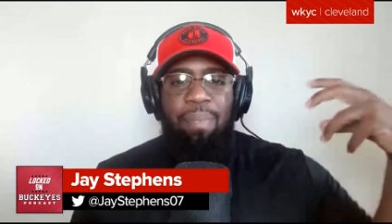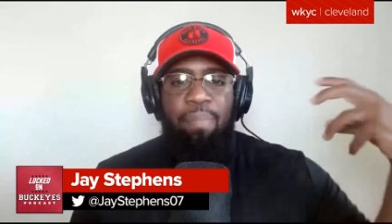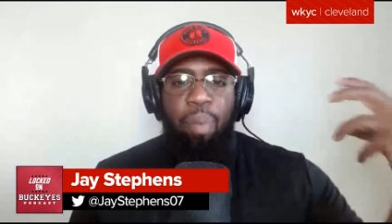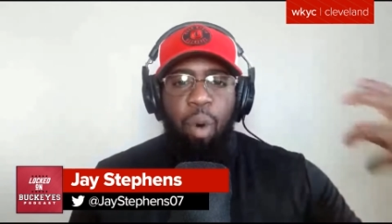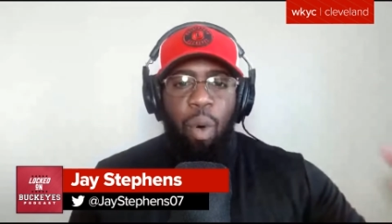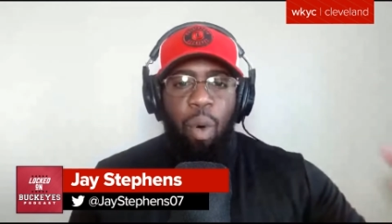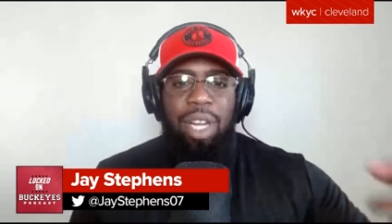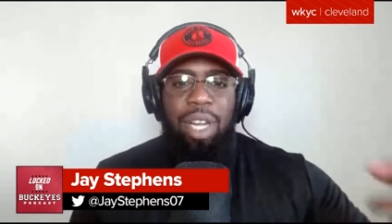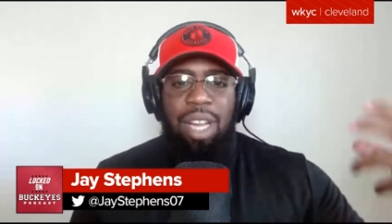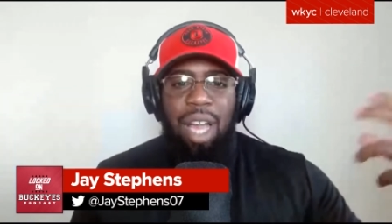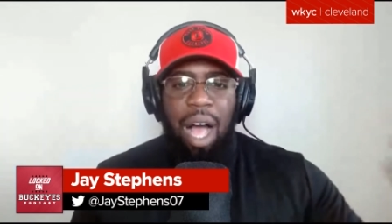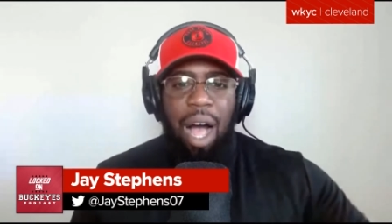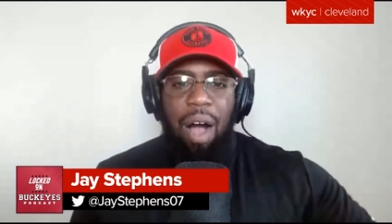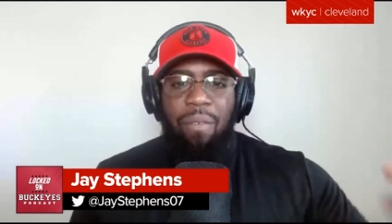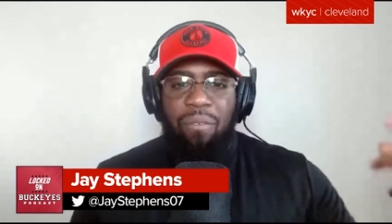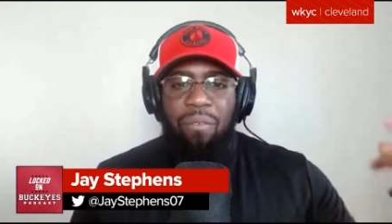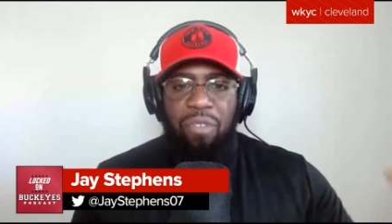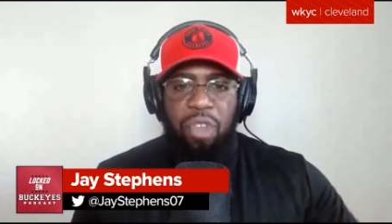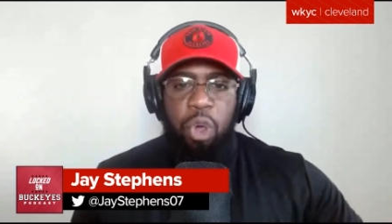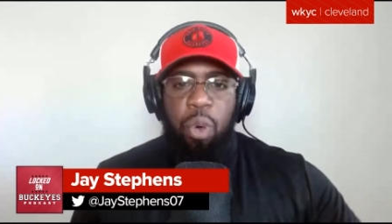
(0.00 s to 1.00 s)
point
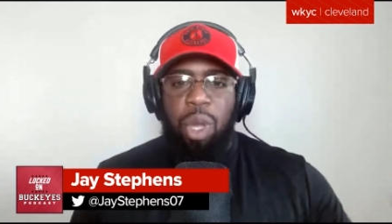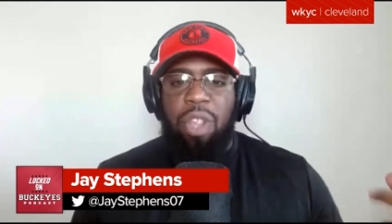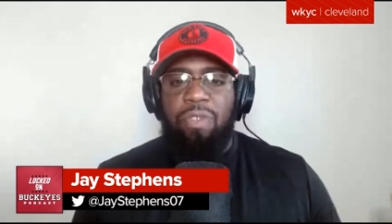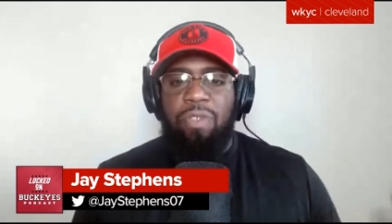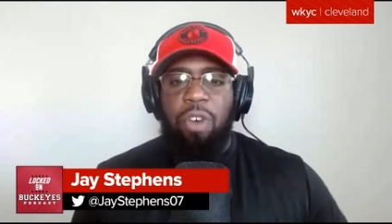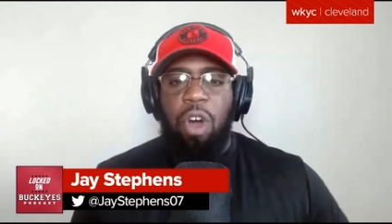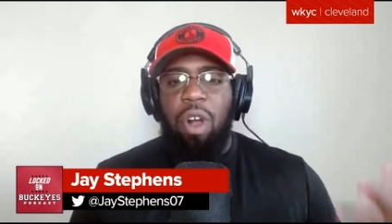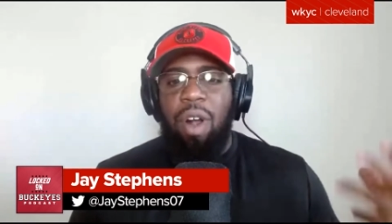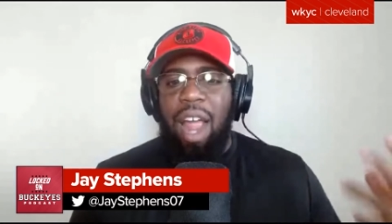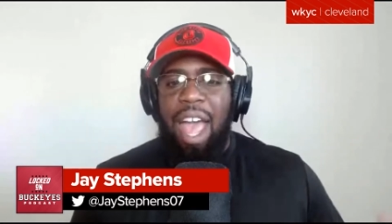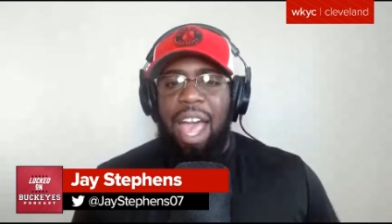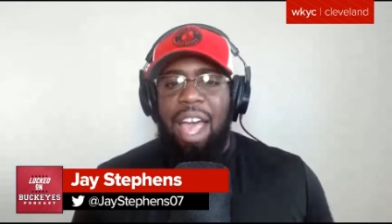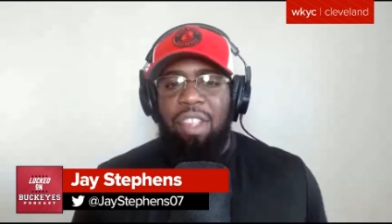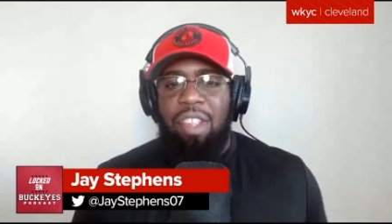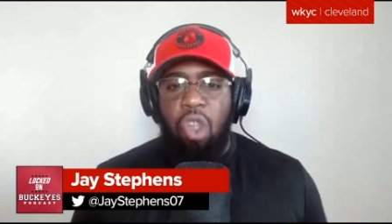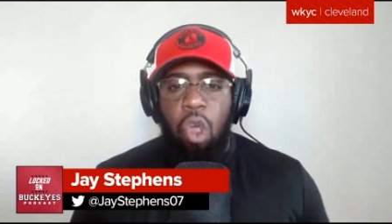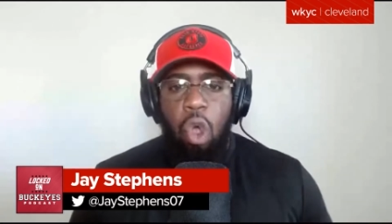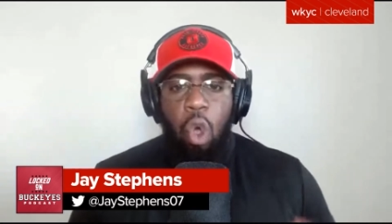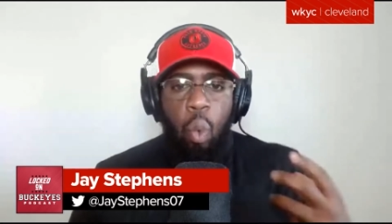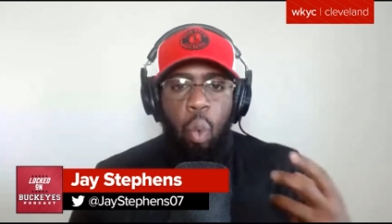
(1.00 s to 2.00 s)
of view as far
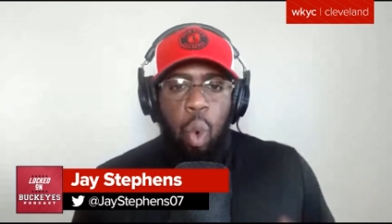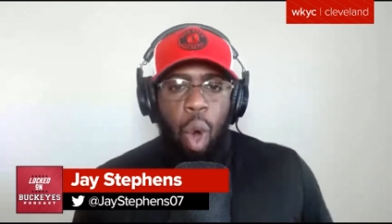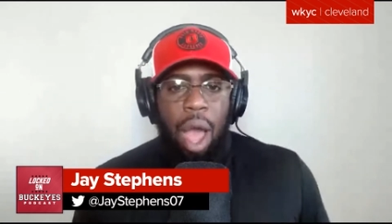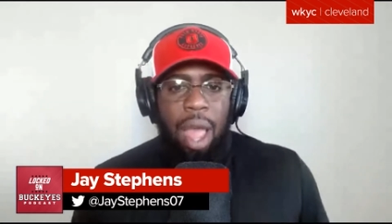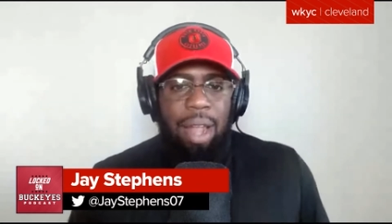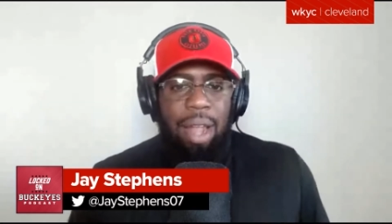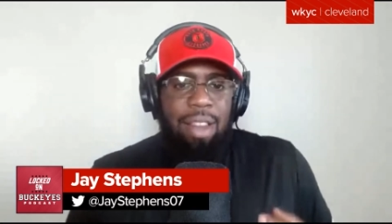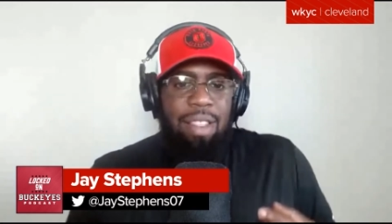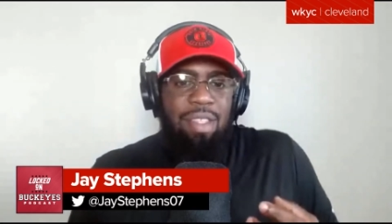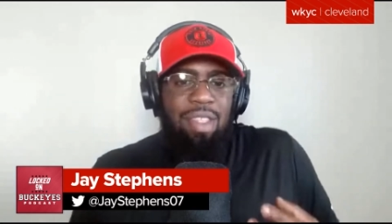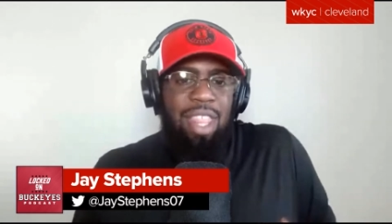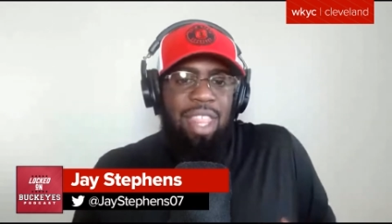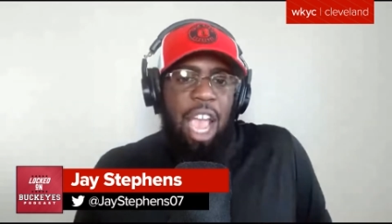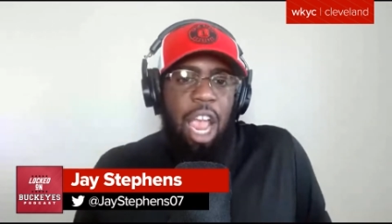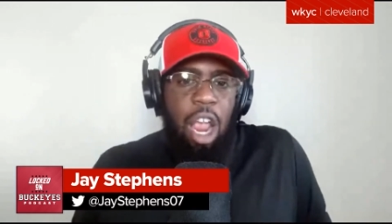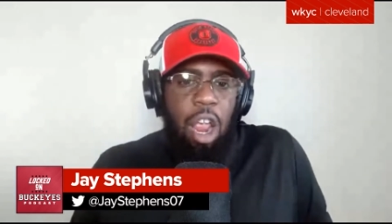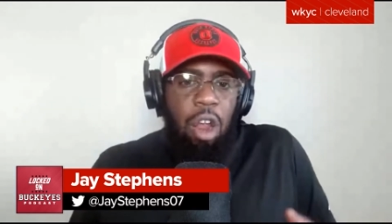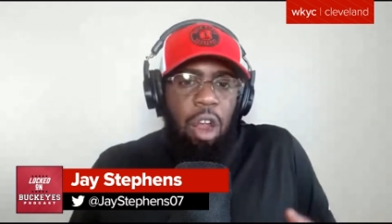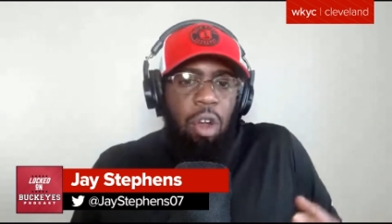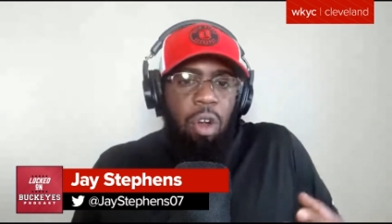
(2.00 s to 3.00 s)
as what
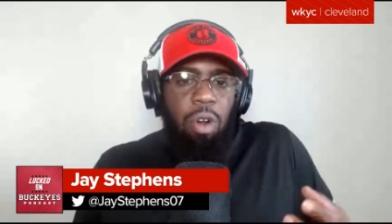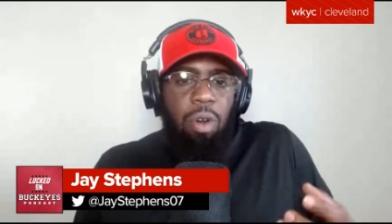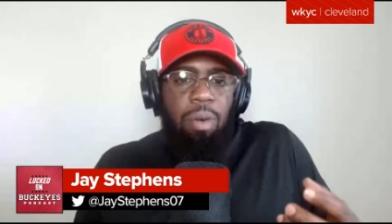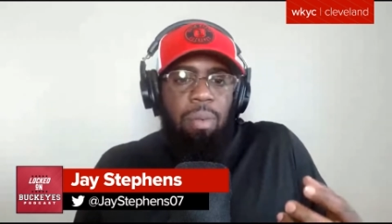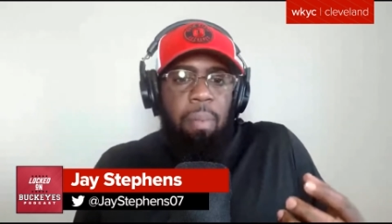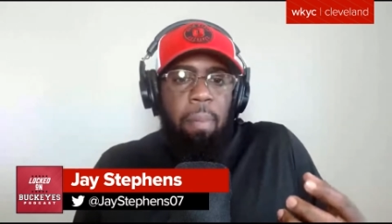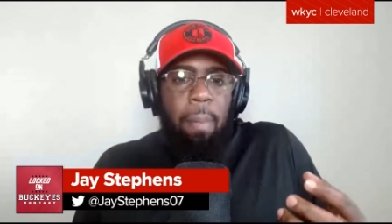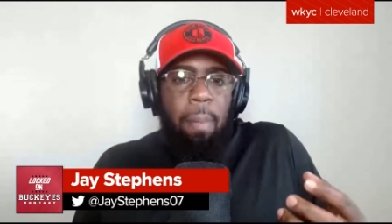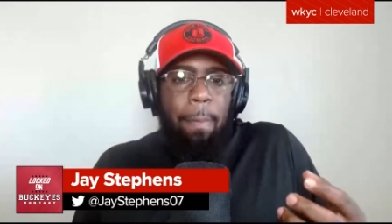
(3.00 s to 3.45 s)
their